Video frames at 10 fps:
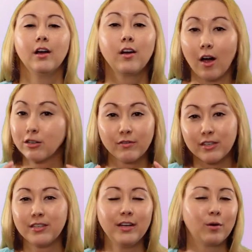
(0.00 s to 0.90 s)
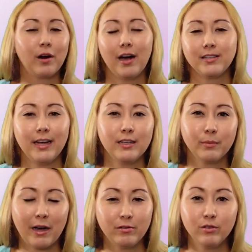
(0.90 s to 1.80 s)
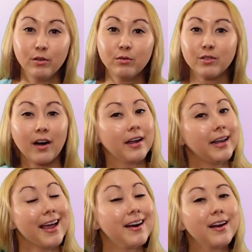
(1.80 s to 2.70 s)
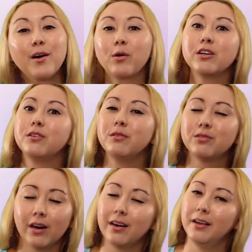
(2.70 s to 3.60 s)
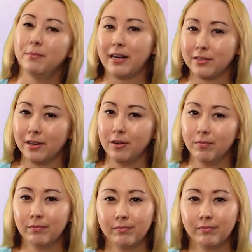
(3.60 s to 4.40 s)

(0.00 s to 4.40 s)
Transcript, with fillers: controversy or hot takes about do you start in Canada or do you start in Mexico?